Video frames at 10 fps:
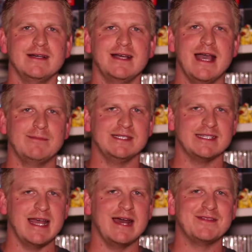
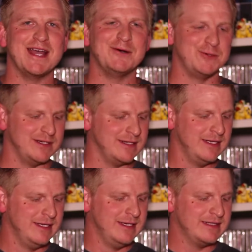to add that one
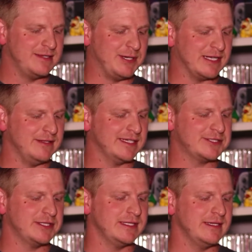to my
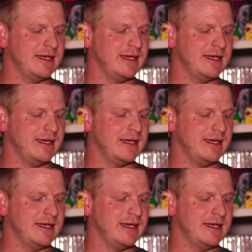collection.